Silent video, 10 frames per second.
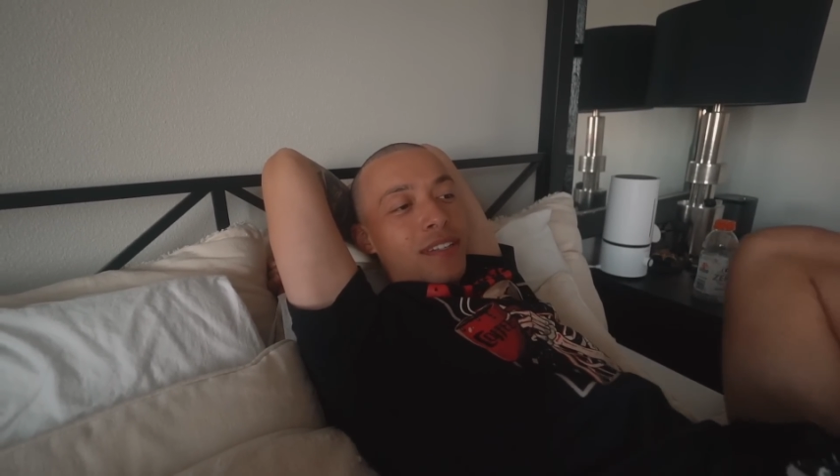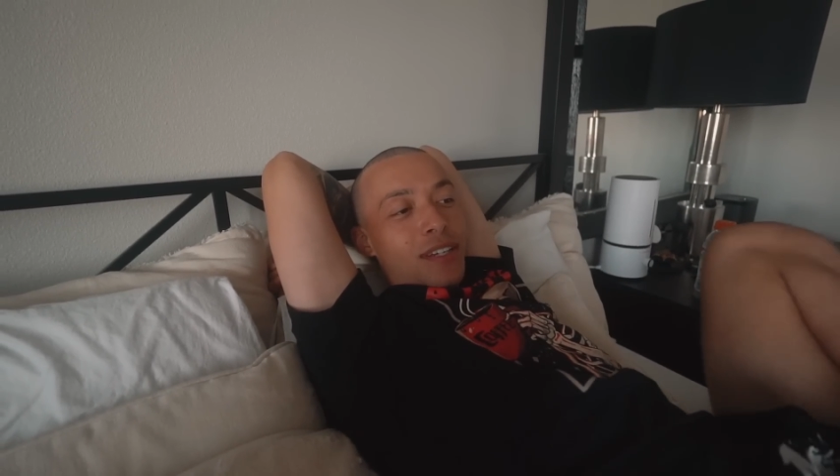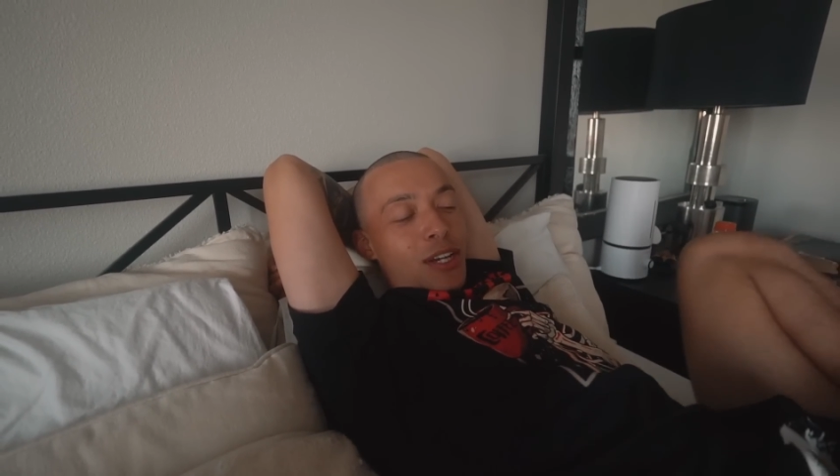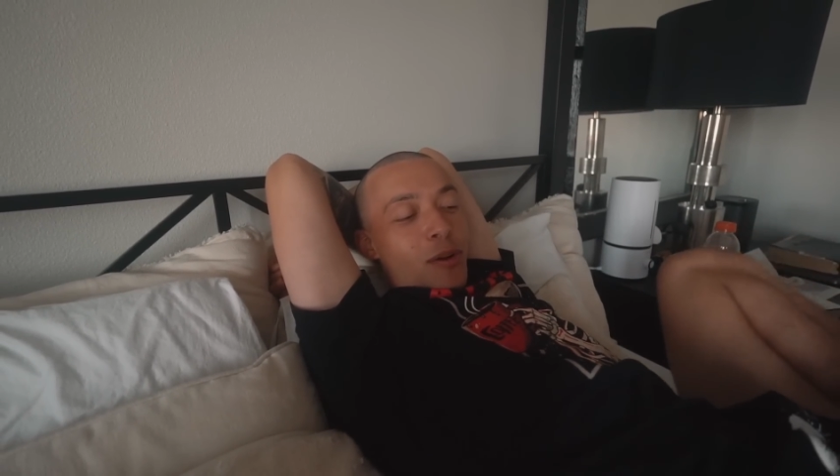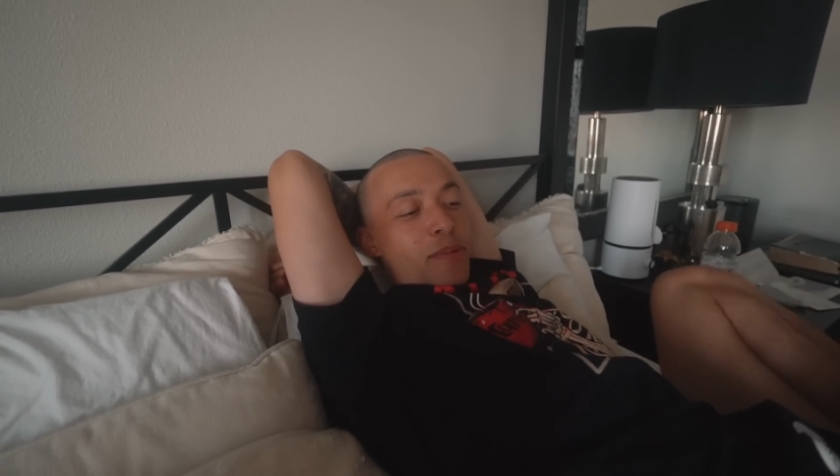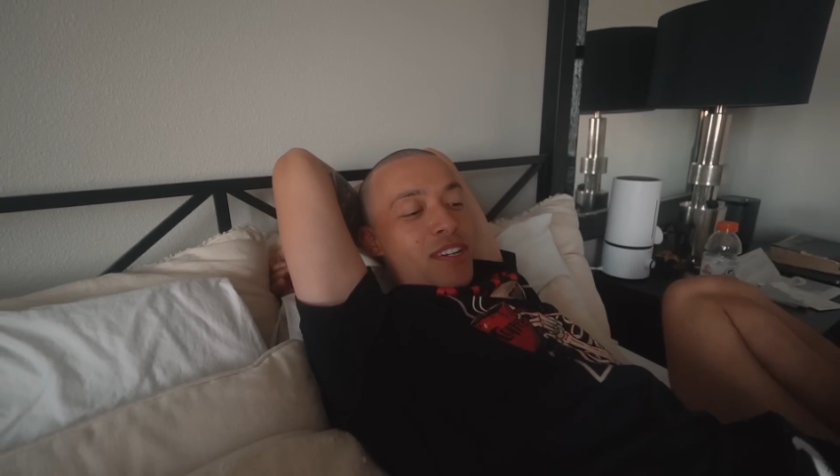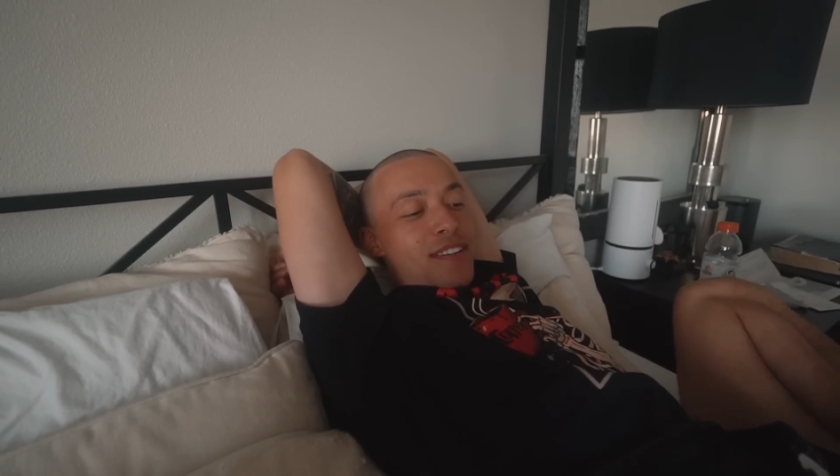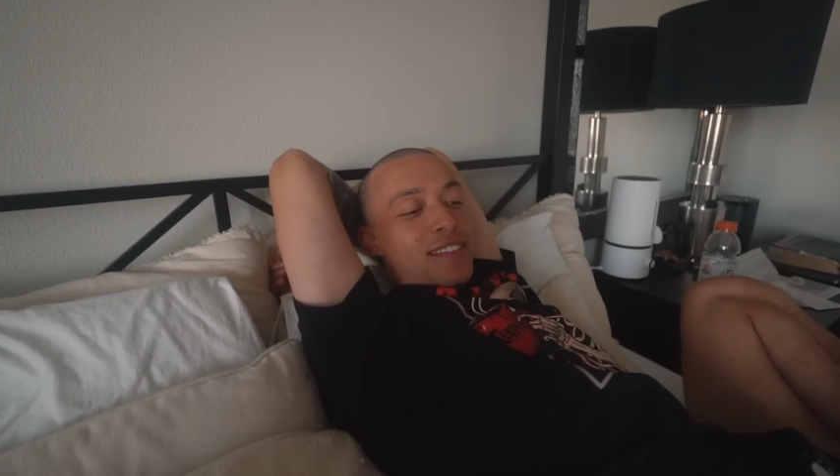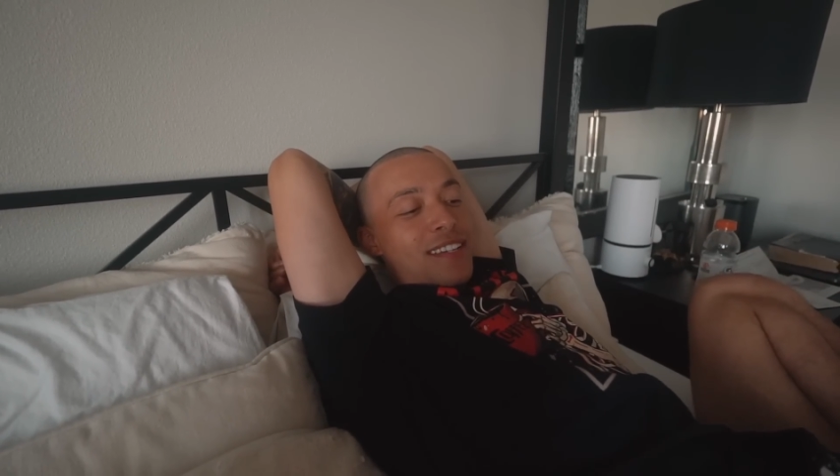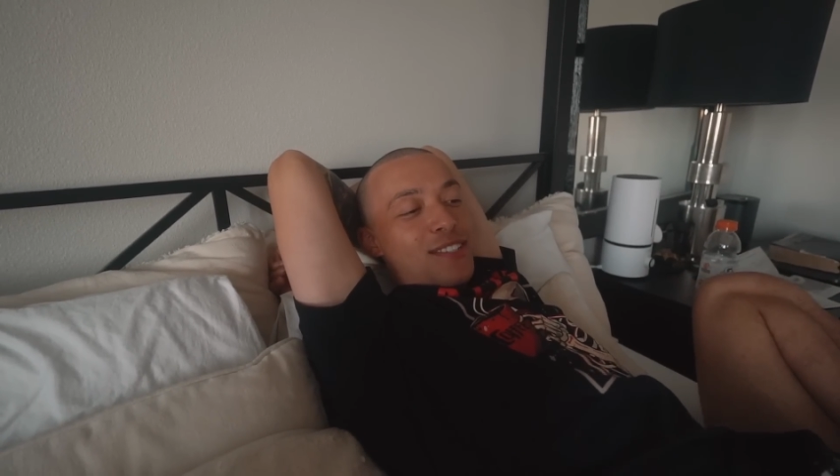Uh, our
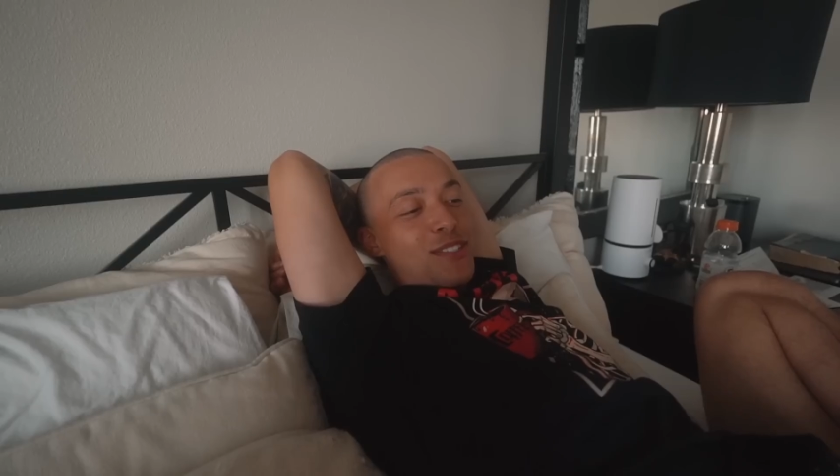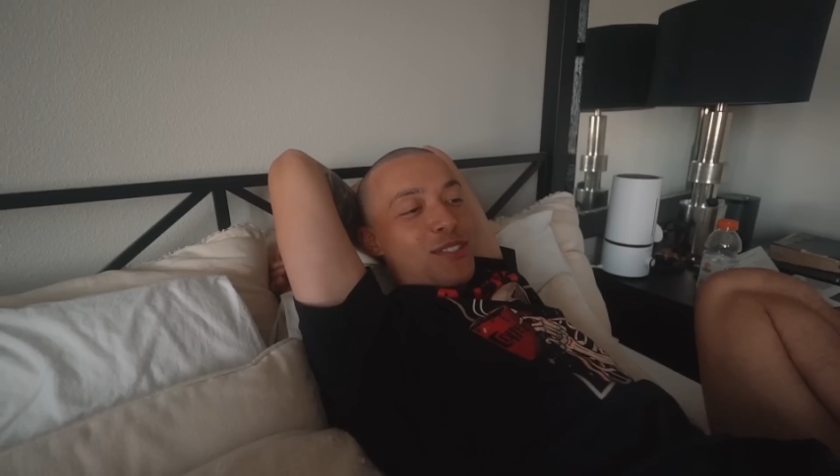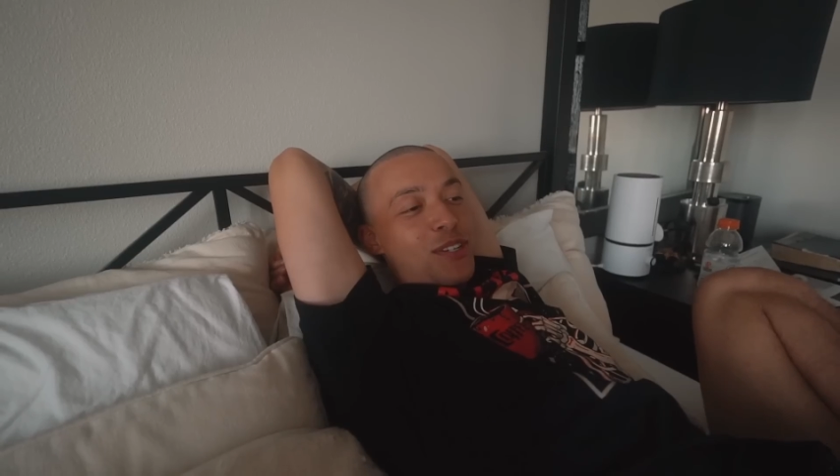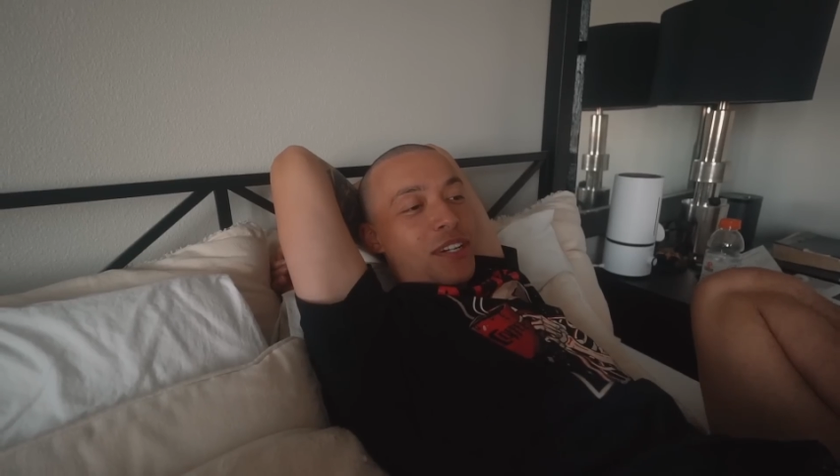PT sessions are